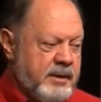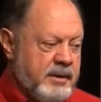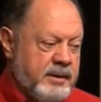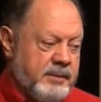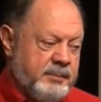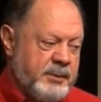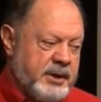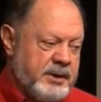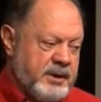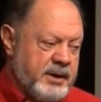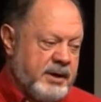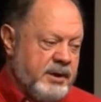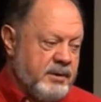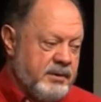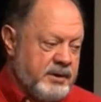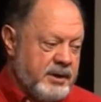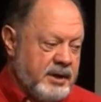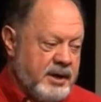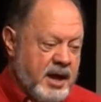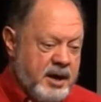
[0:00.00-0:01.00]
But a
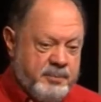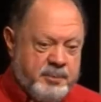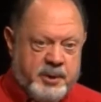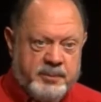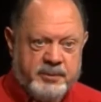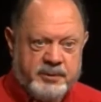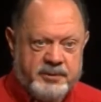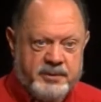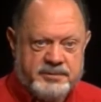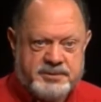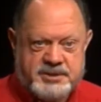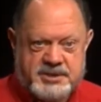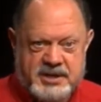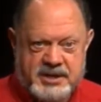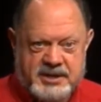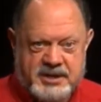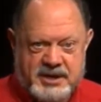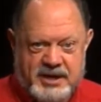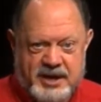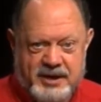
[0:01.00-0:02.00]
lot of people don't stick
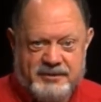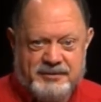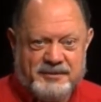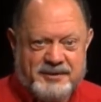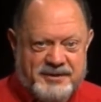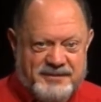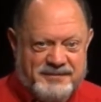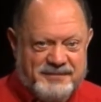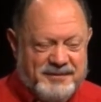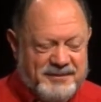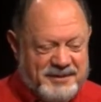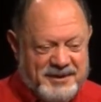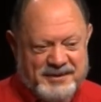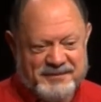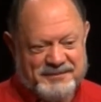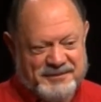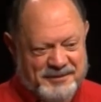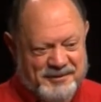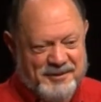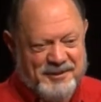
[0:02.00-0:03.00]
together even
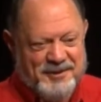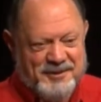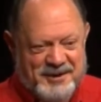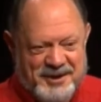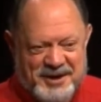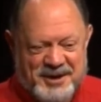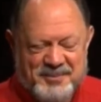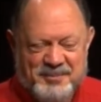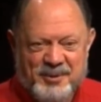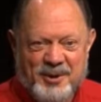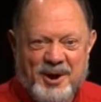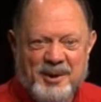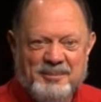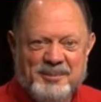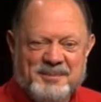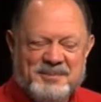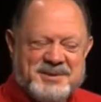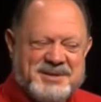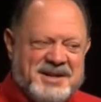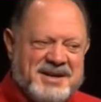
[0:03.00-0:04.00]
if there aren't any
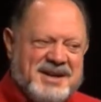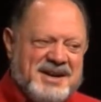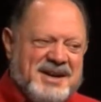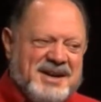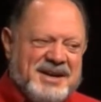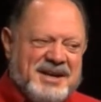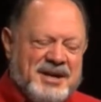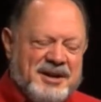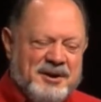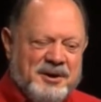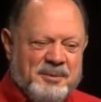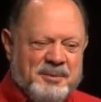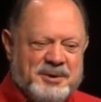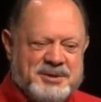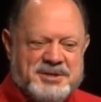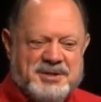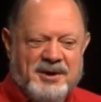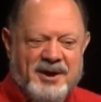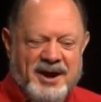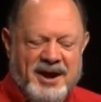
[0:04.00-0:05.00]
problems.
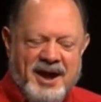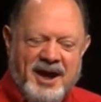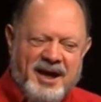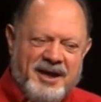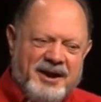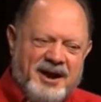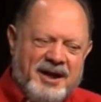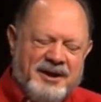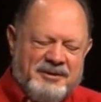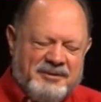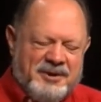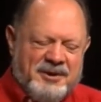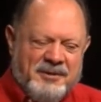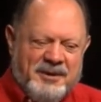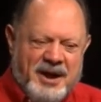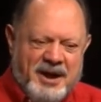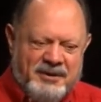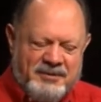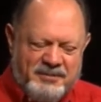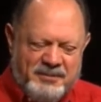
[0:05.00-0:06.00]
So I don't know
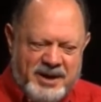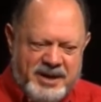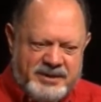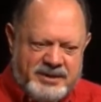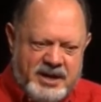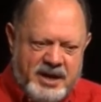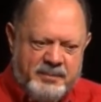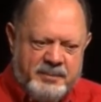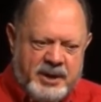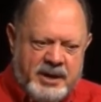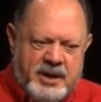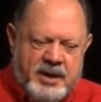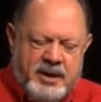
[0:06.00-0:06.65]
how to rate that, but